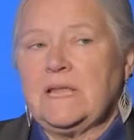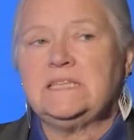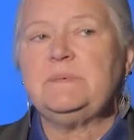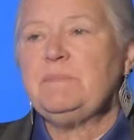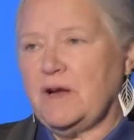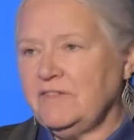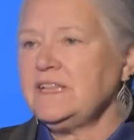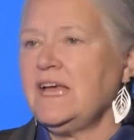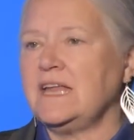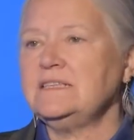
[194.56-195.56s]
To be
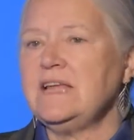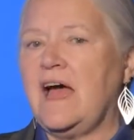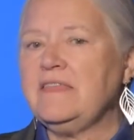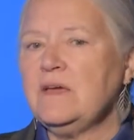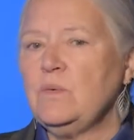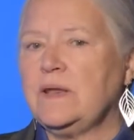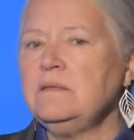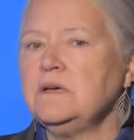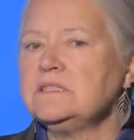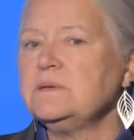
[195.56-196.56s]
perfectly honest, I think one of the
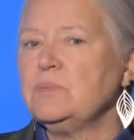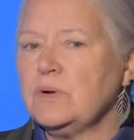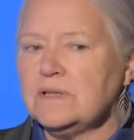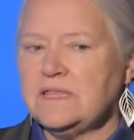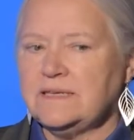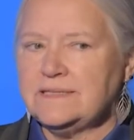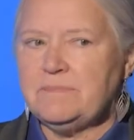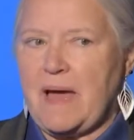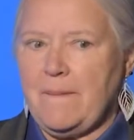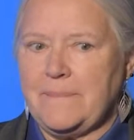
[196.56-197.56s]
most important things
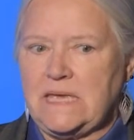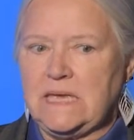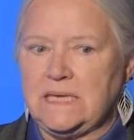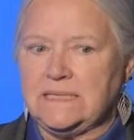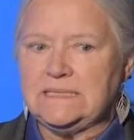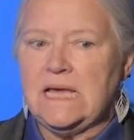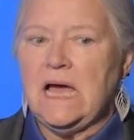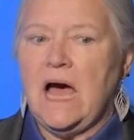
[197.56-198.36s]
about me is